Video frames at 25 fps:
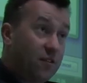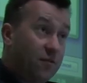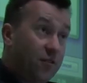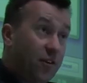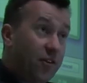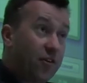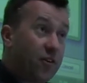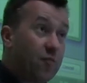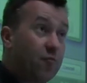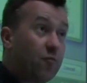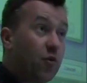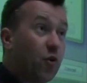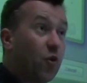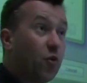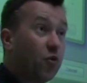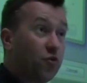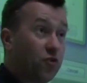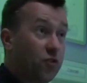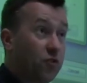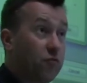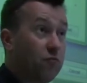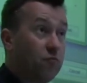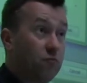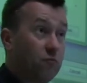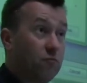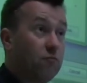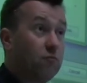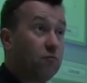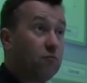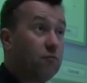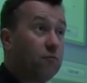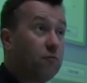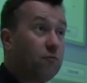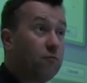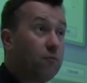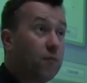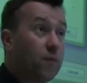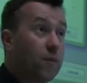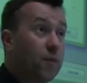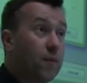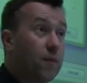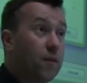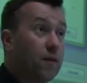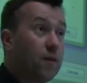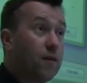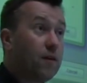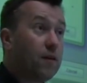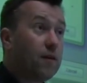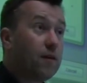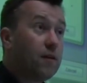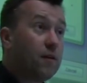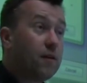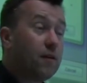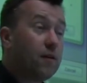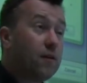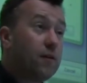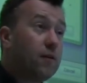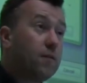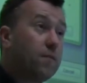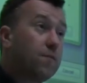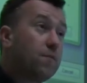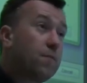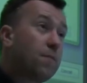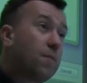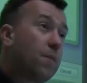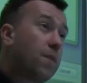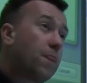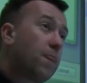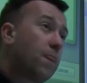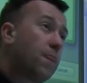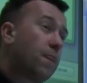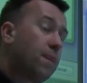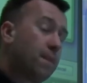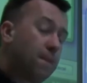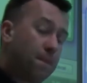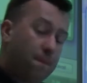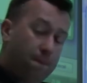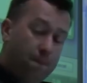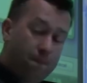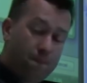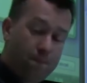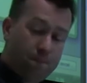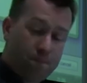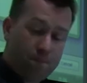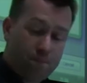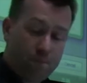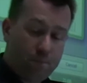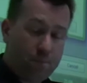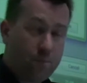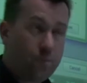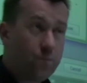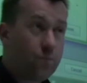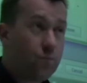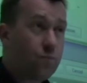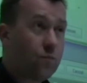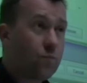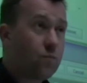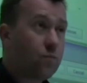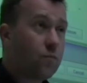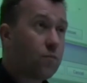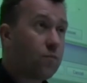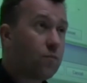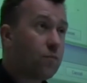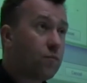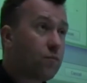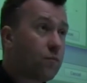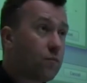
Very important. Yeah, but wouldn't it be easier if the value